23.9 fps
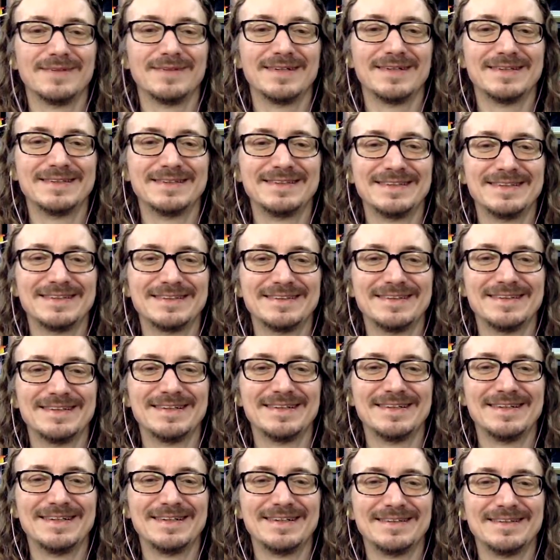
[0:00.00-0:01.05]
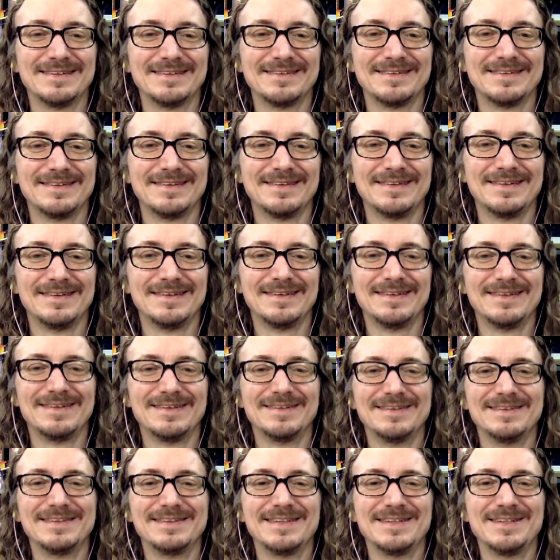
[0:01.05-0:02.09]
gotta check that out.
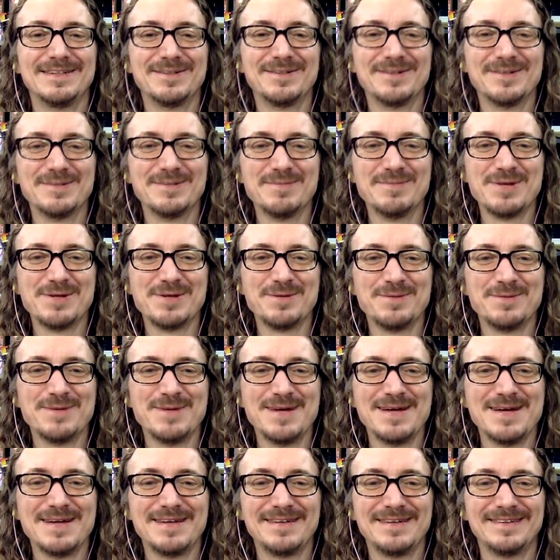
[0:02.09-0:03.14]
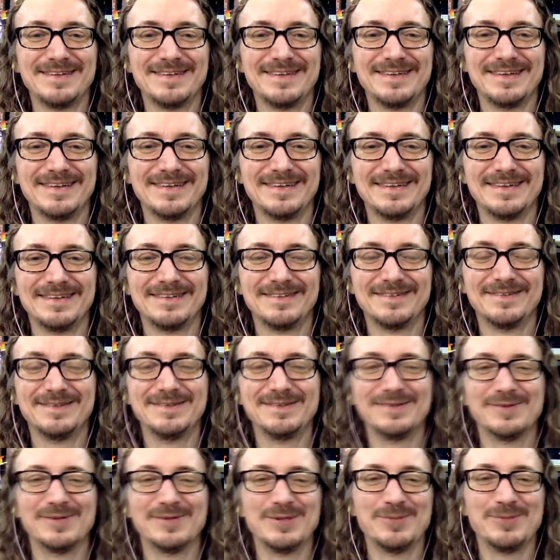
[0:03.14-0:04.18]
You said you're in a metal band. What
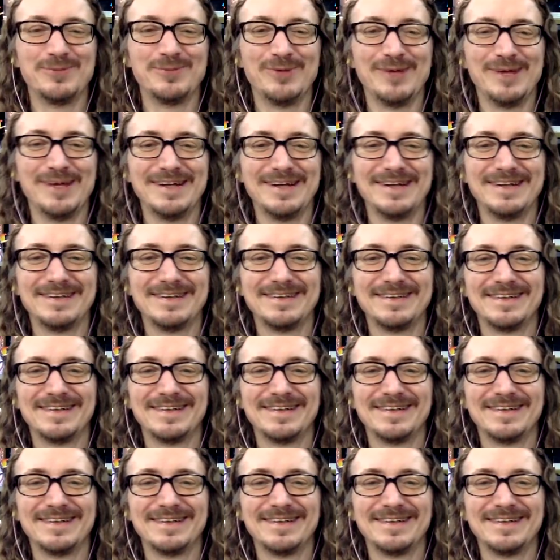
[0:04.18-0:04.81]
do you, what do you play?